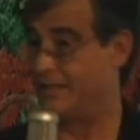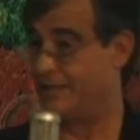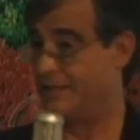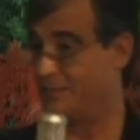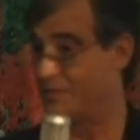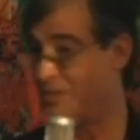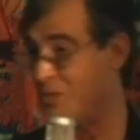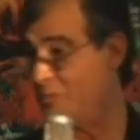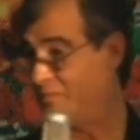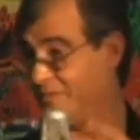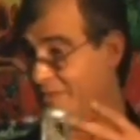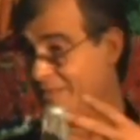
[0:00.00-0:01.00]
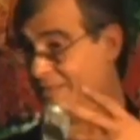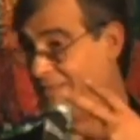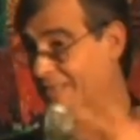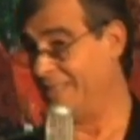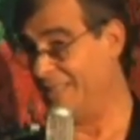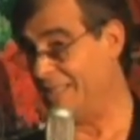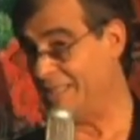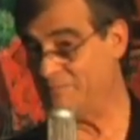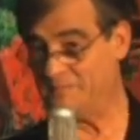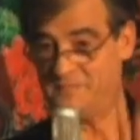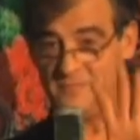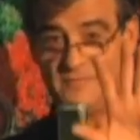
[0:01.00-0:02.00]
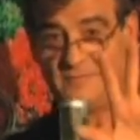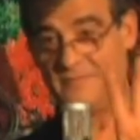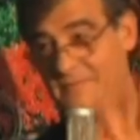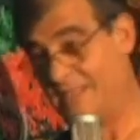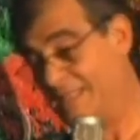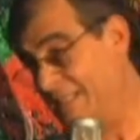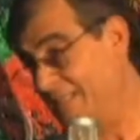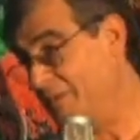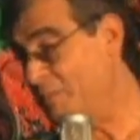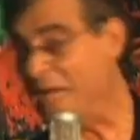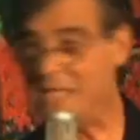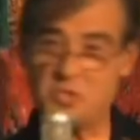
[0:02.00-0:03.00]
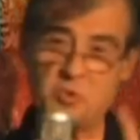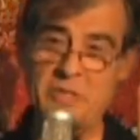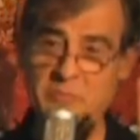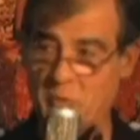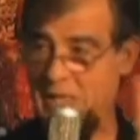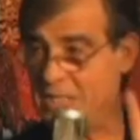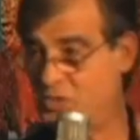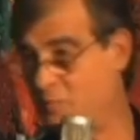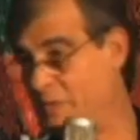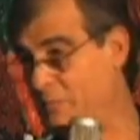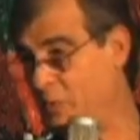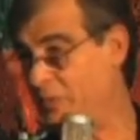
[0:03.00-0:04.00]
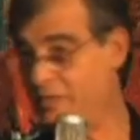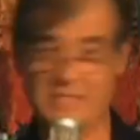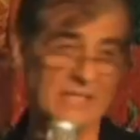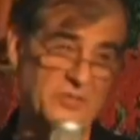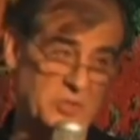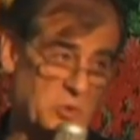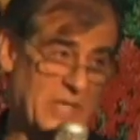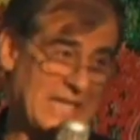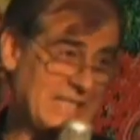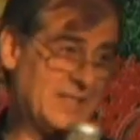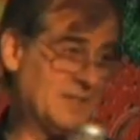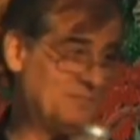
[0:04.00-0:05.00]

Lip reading: So the mainstream Urantia people think that's a good idea.